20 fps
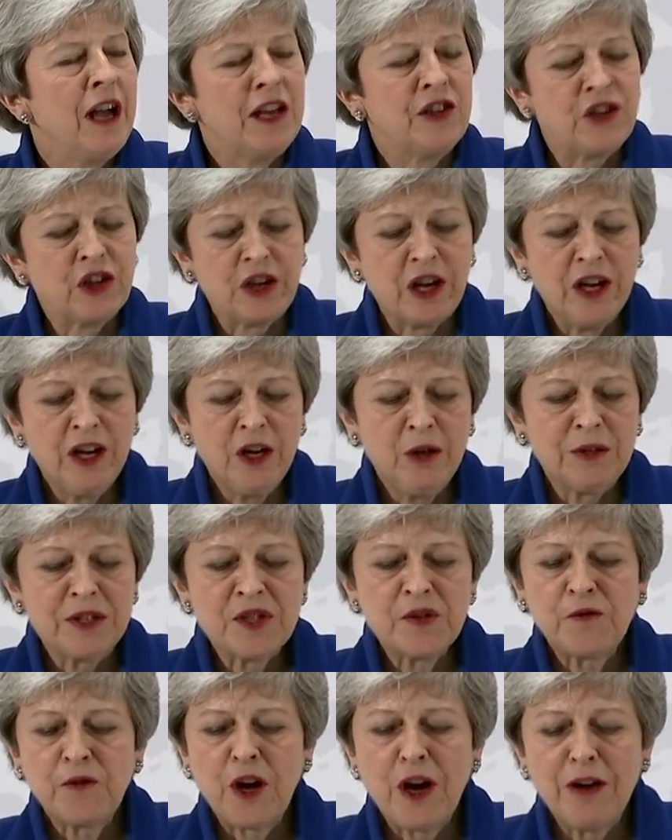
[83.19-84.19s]
and to
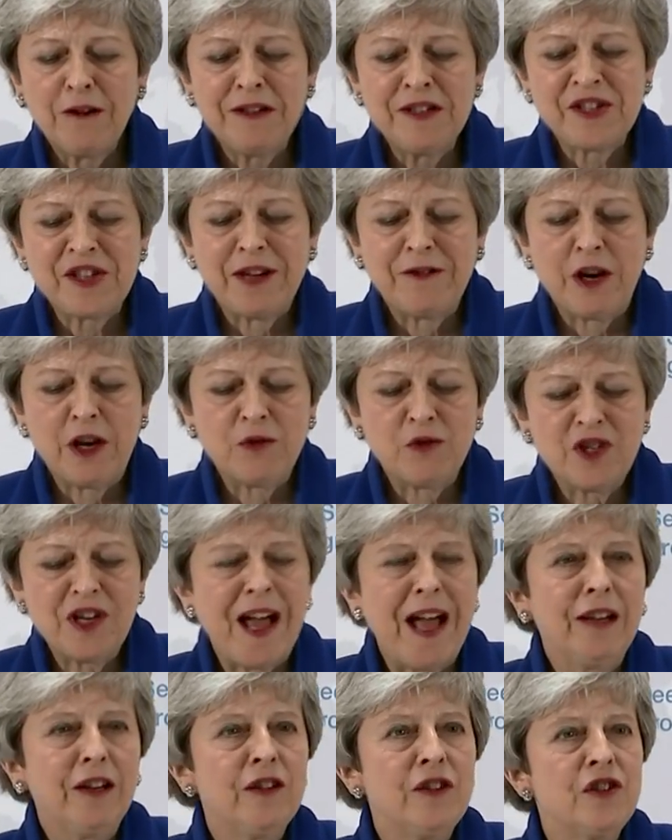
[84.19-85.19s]
go as far as their
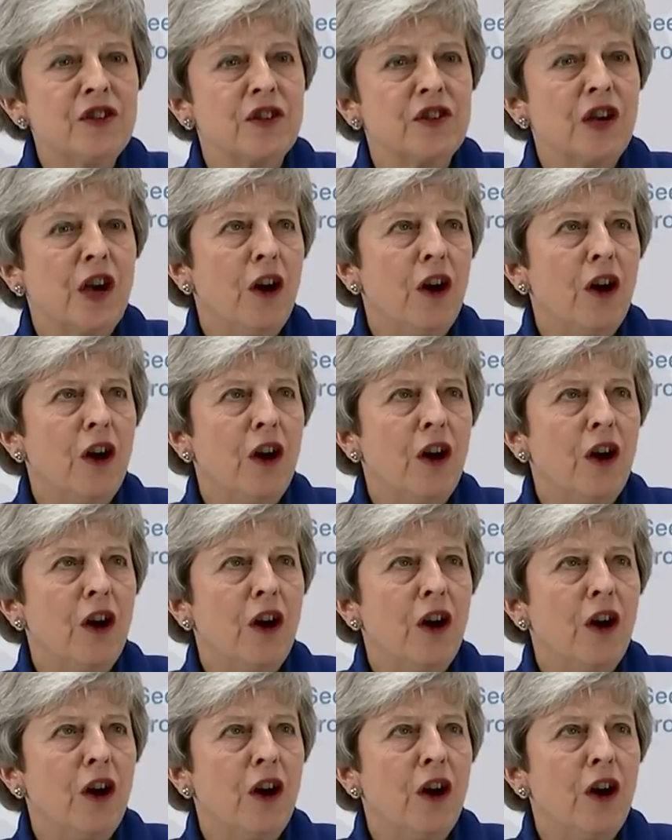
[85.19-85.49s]
own talent